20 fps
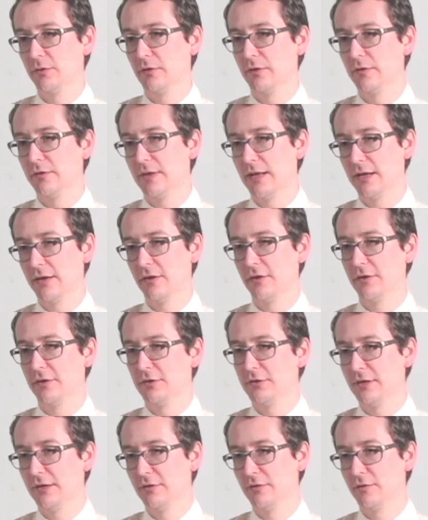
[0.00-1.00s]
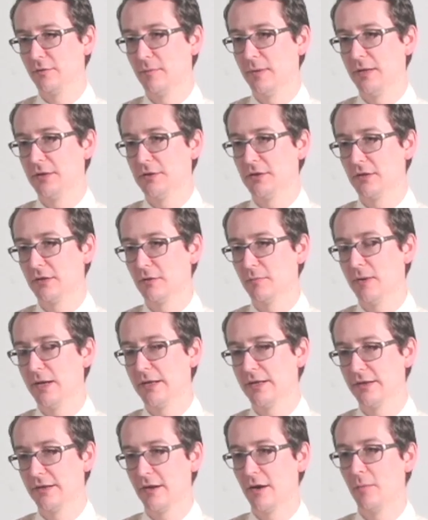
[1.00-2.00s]
so there's that kind of transformation. I could
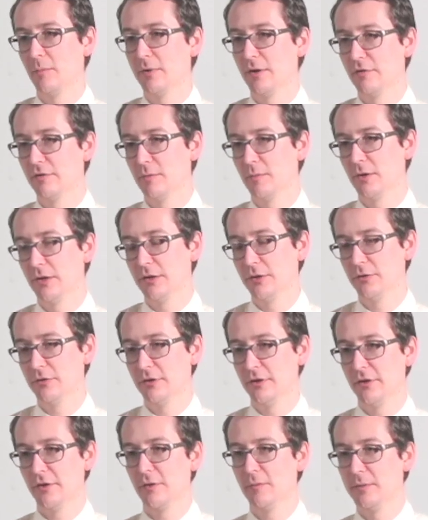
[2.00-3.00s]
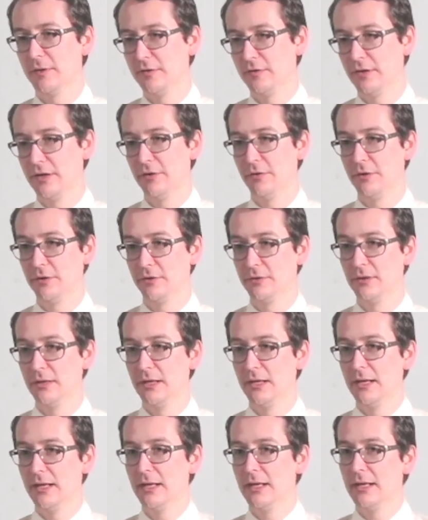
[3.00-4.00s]
make a copy of it by using another material,
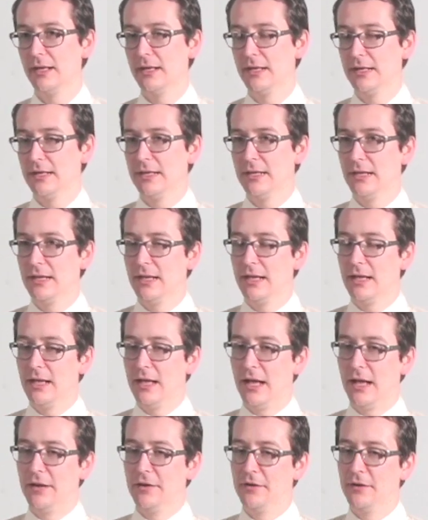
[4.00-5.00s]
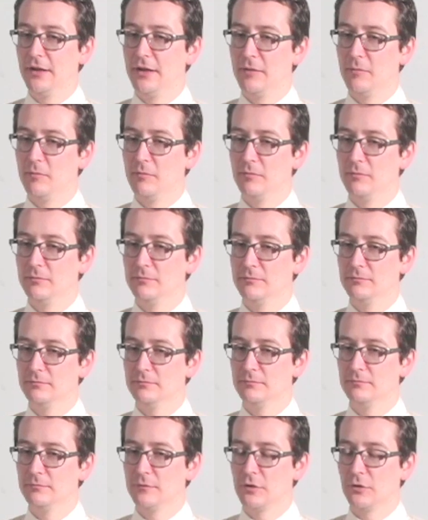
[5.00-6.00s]
and
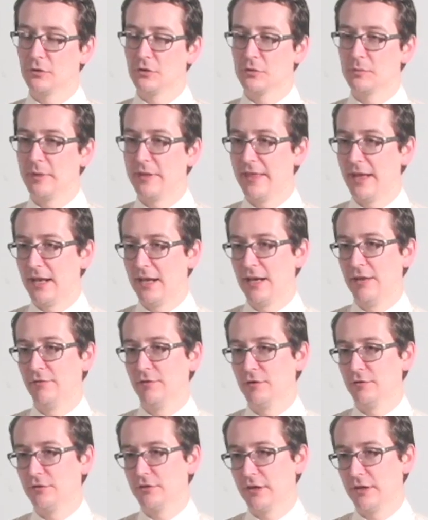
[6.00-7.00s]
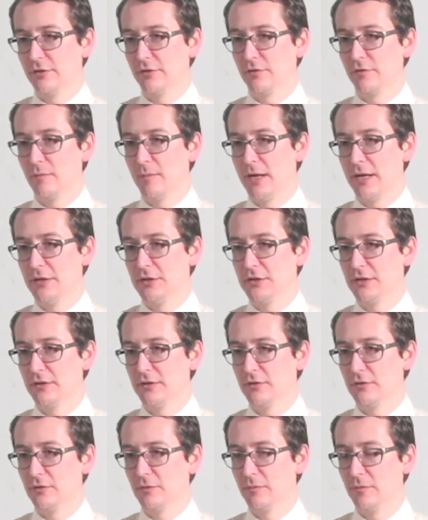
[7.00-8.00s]
there'll just be that level of transformation
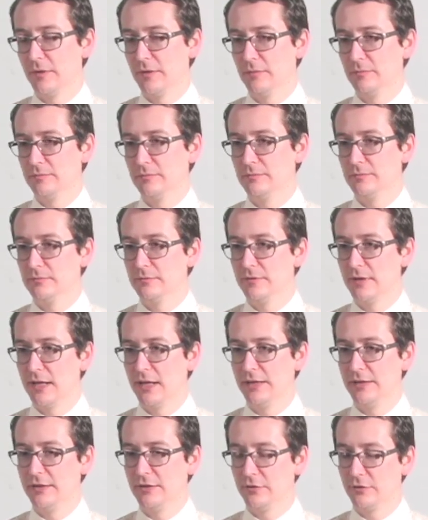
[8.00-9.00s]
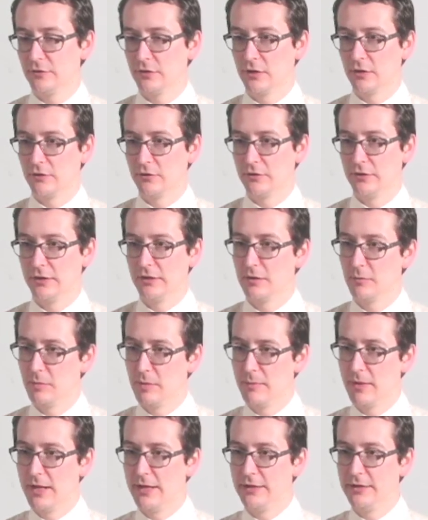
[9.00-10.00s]
that something fairly disgusting could
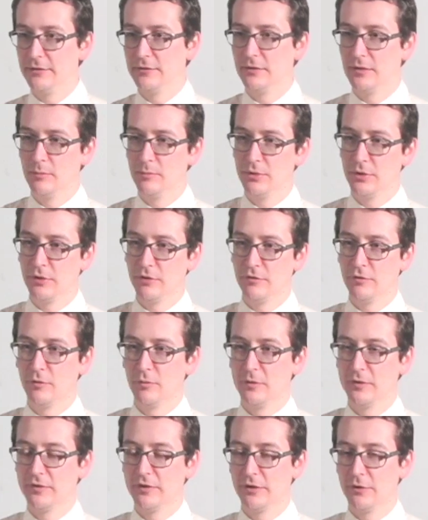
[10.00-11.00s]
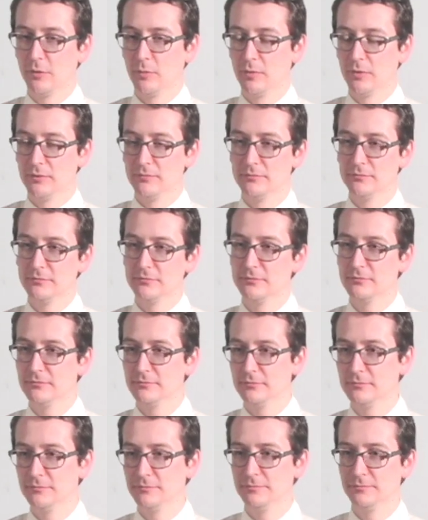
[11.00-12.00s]
be made in a beautiful material, but
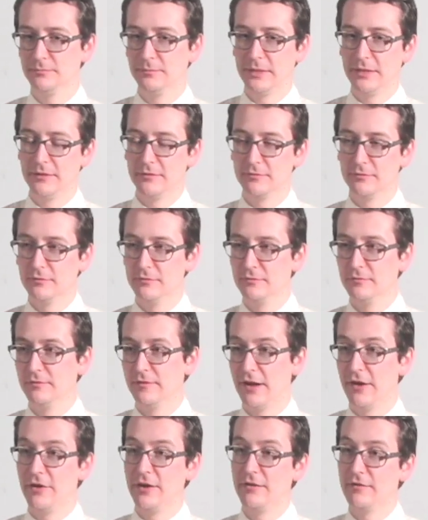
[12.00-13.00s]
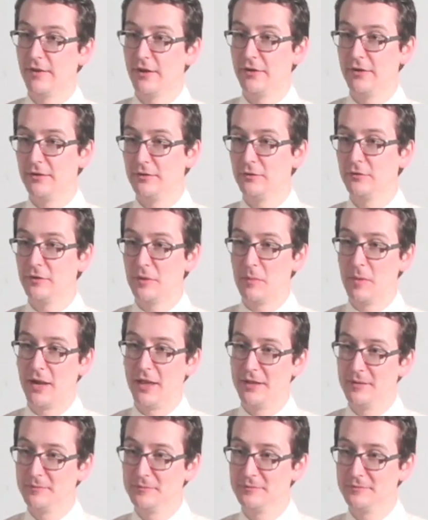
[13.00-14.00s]
be very, very
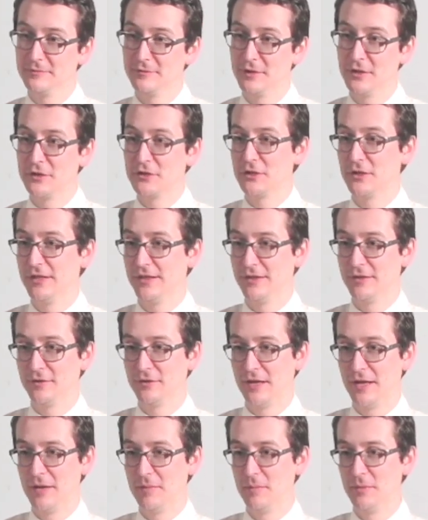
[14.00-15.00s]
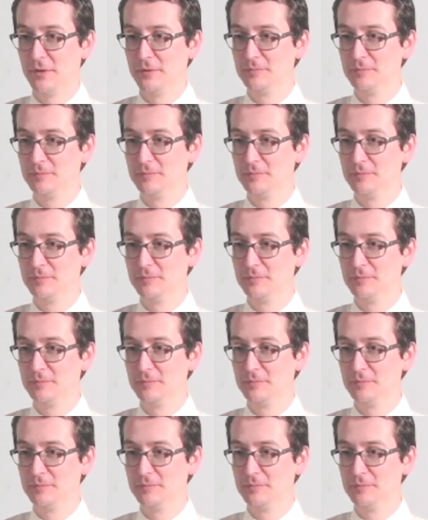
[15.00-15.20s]
similar, virtually the same.